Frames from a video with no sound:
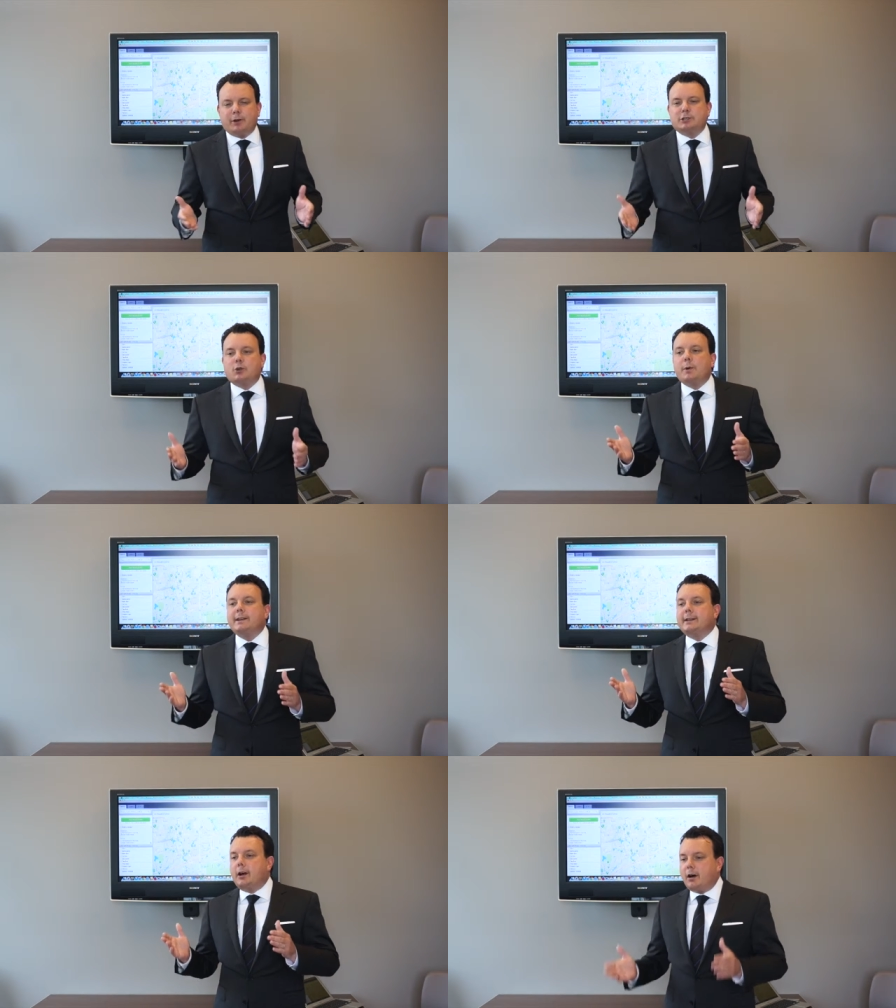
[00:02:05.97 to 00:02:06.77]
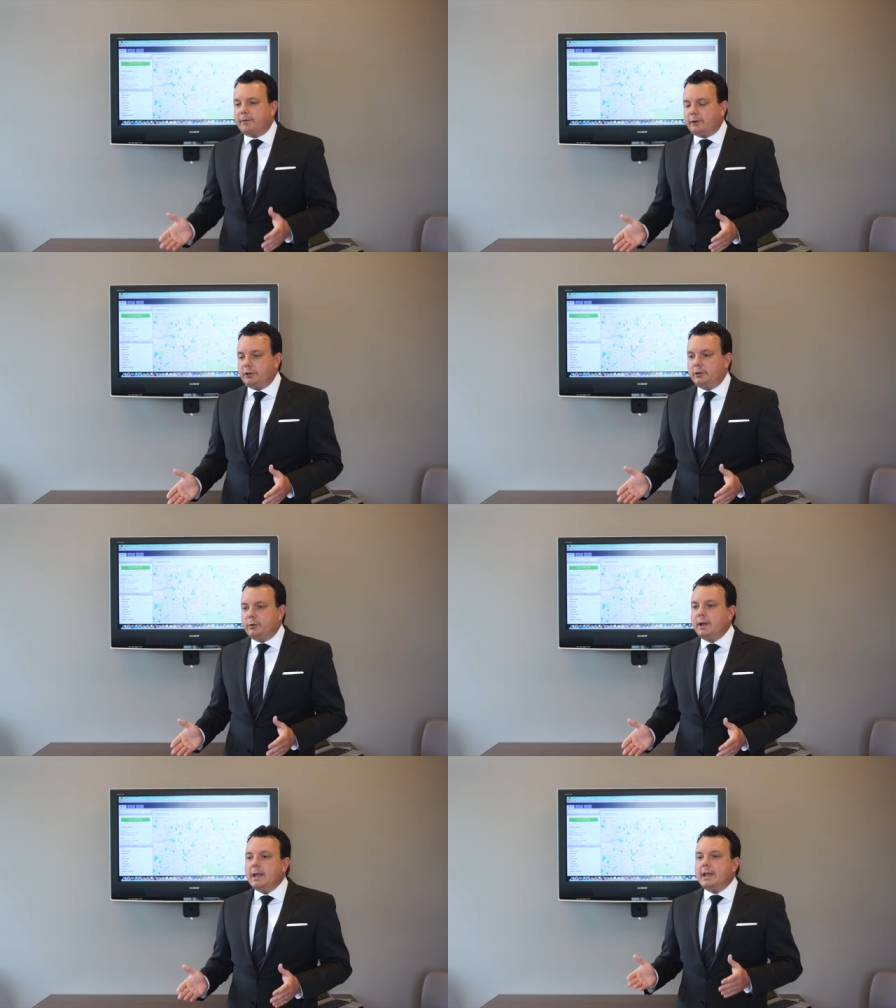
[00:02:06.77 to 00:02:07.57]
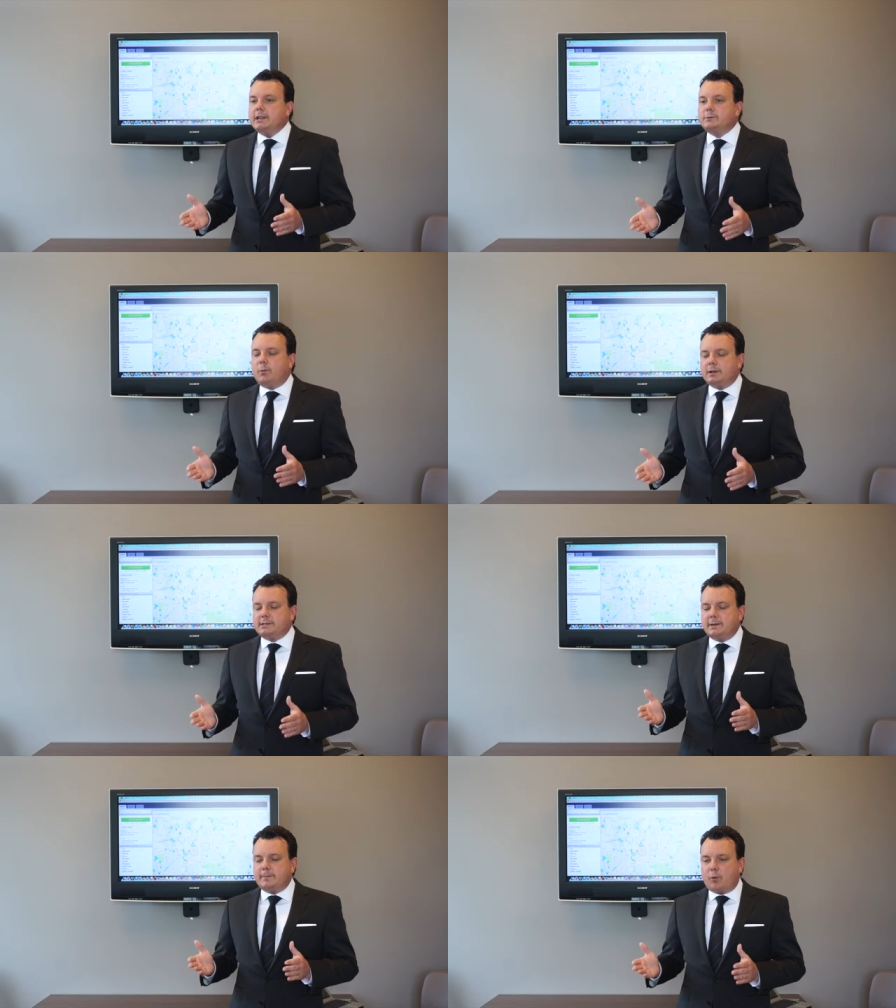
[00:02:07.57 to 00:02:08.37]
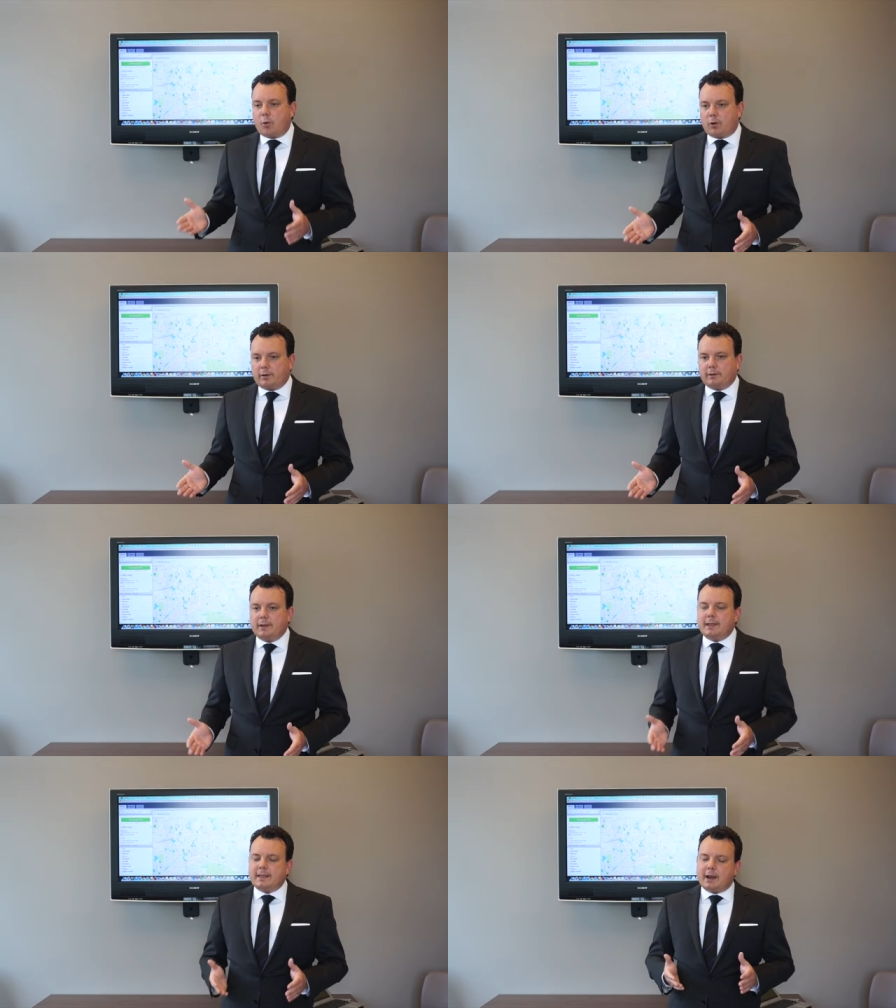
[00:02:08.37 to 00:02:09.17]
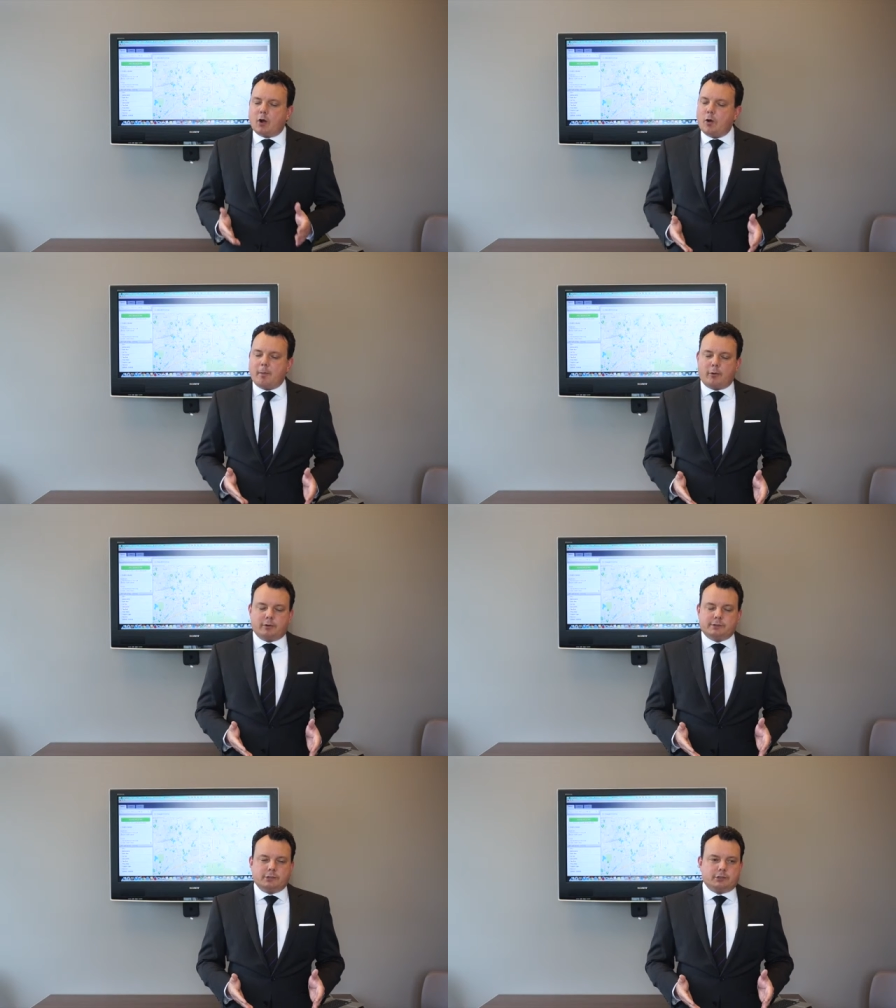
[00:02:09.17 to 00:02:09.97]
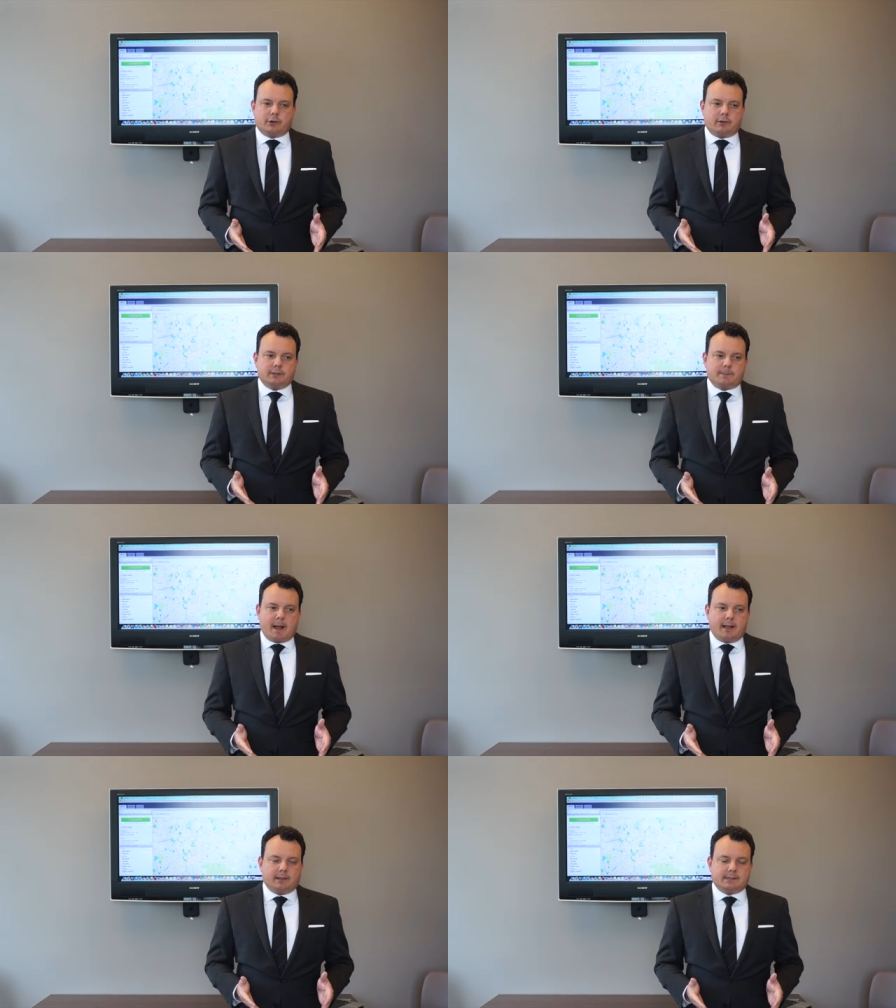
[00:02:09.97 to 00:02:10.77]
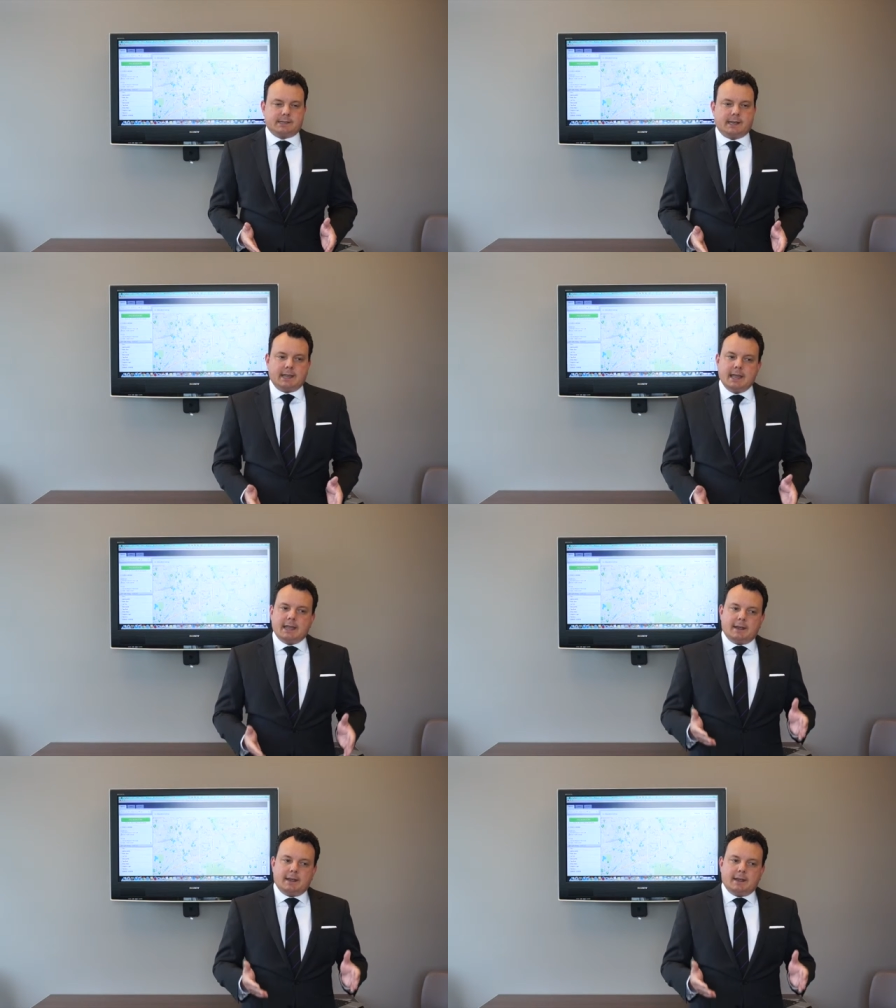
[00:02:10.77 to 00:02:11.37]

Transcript: but it's going to cover you is what's important that homeowner's insurance policy,